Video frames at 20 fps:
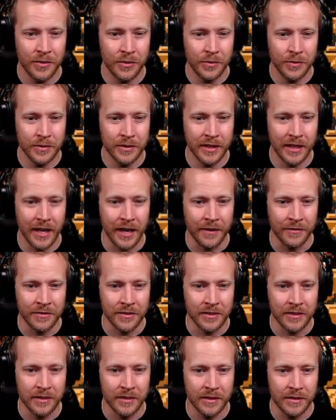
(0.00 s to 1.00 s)
Hold
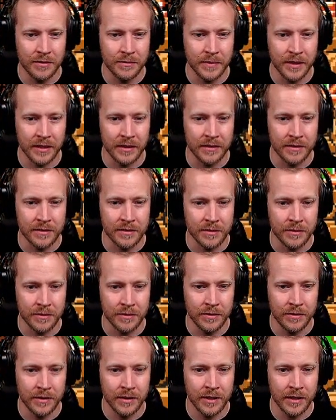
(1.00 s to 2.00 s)
left. Oh my goodness.
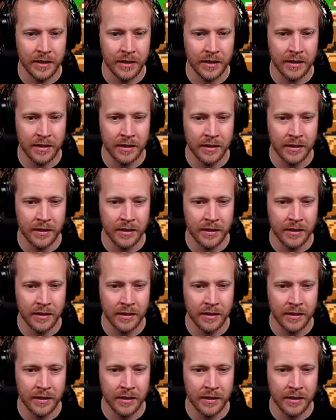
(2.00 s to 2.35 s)
Holding.